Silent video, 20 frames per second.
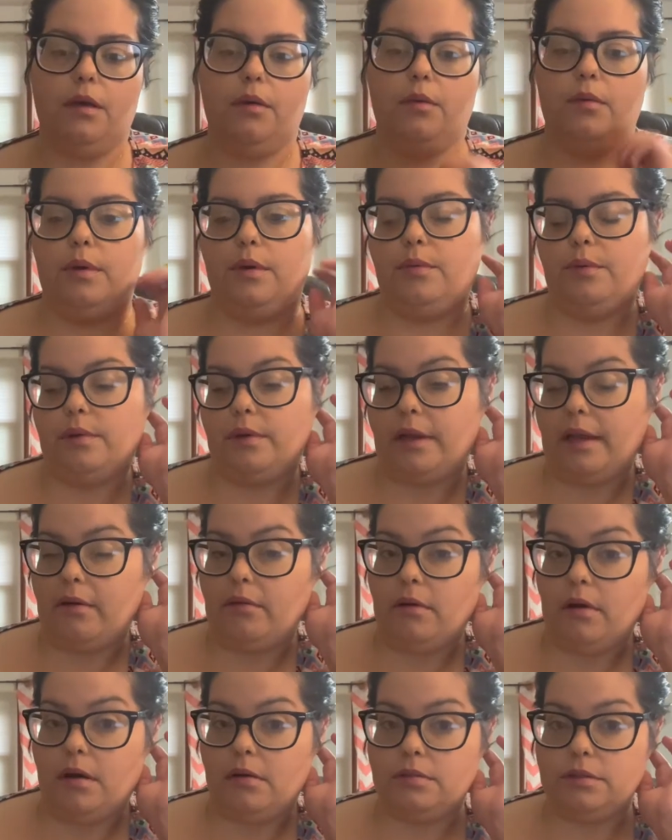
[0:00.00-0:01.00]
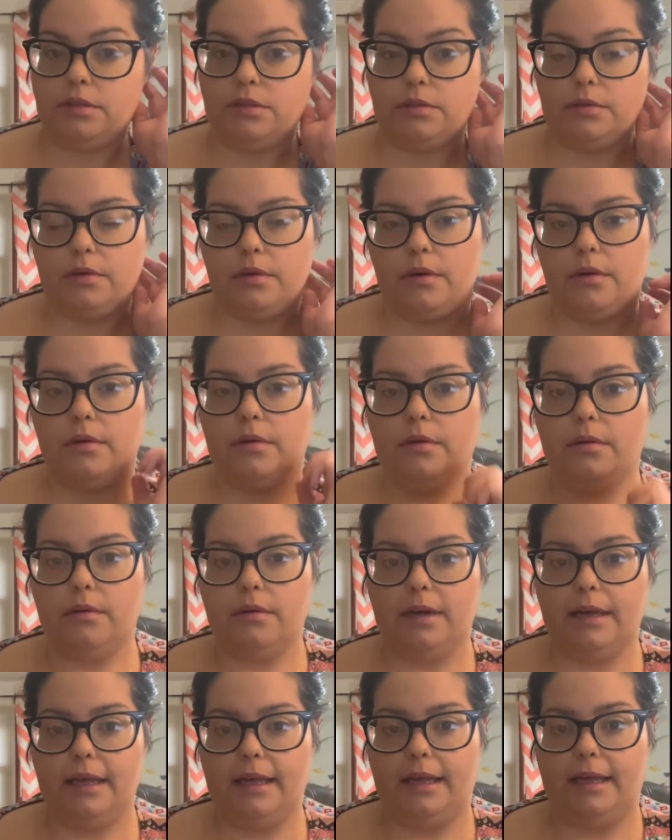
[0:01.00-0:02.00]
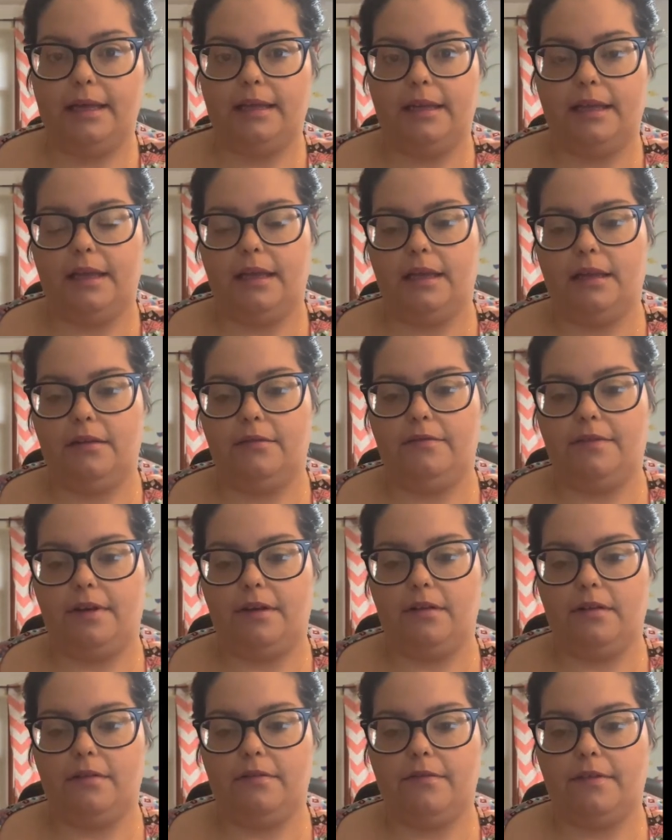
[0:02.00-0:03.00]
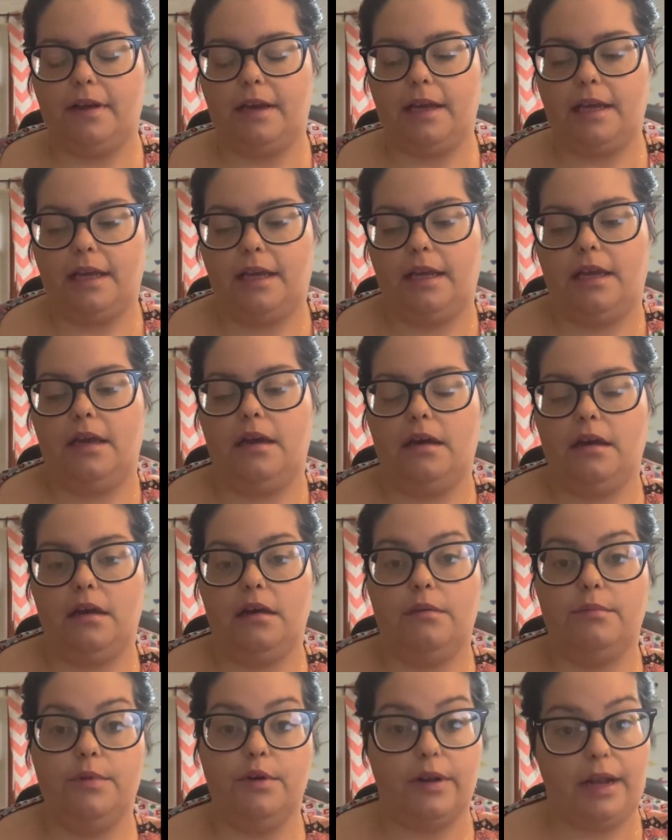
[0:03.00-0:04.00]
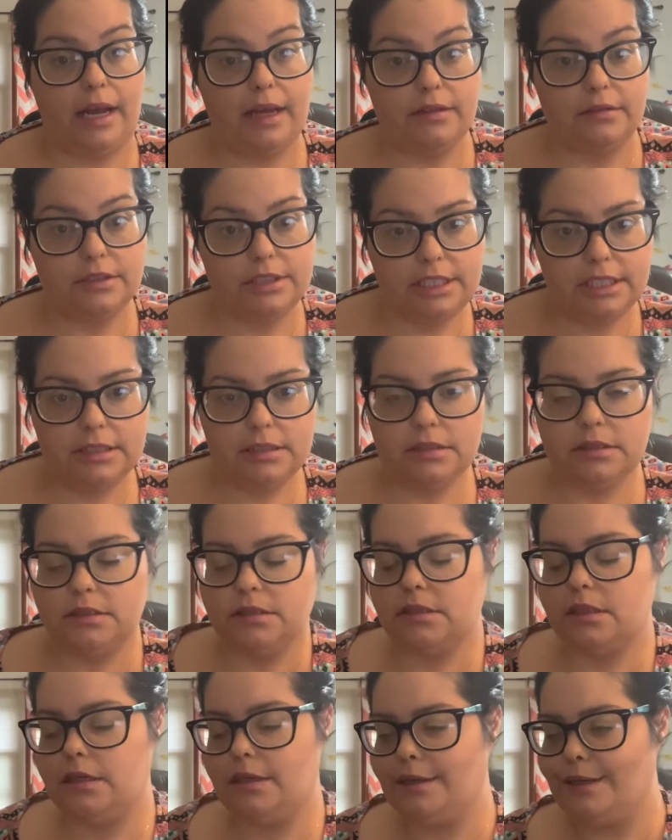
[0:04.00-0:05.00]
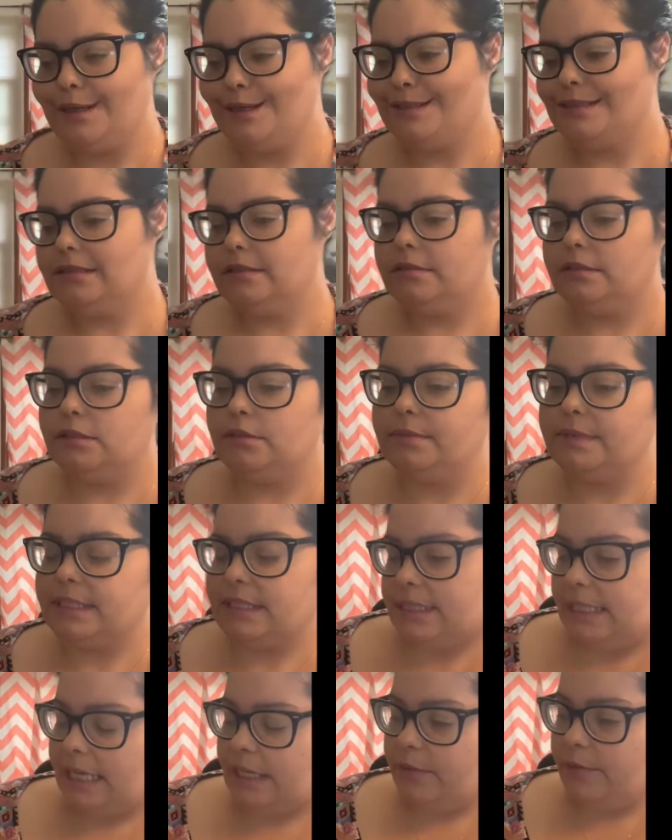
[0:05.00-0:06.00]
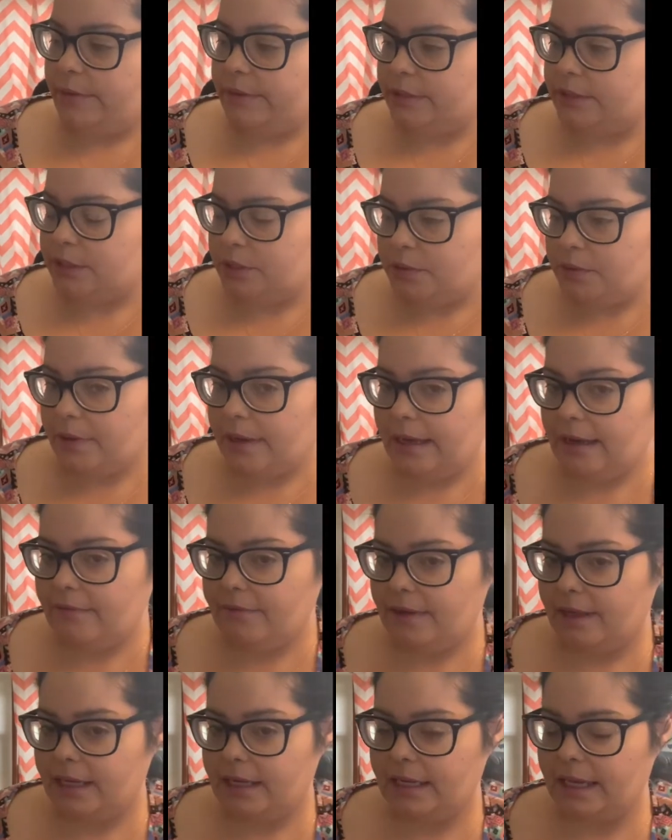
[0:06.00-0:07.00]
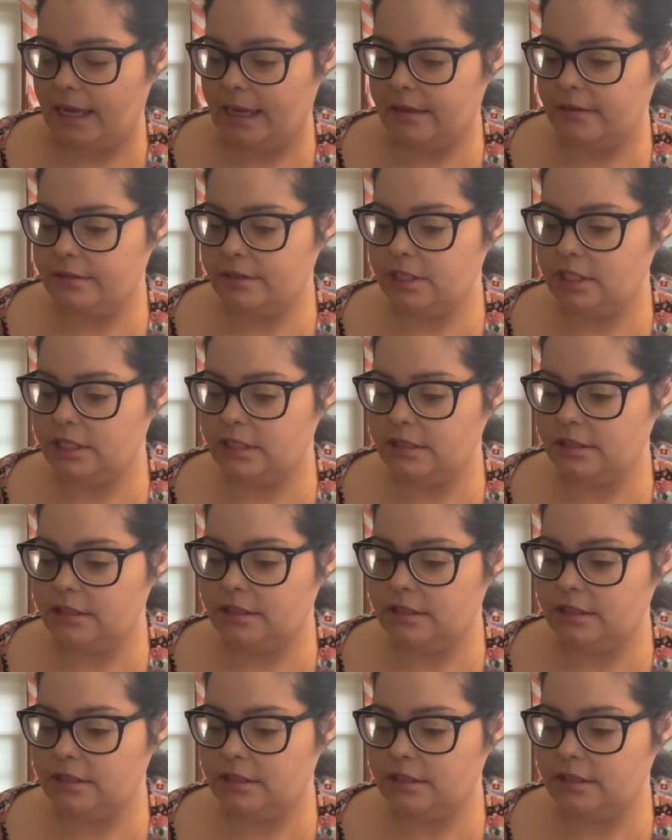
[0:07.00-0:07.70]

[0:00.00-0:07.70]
We will now also go ahead and verify her allergies. So Mrs. Edwards, do you have any allergies?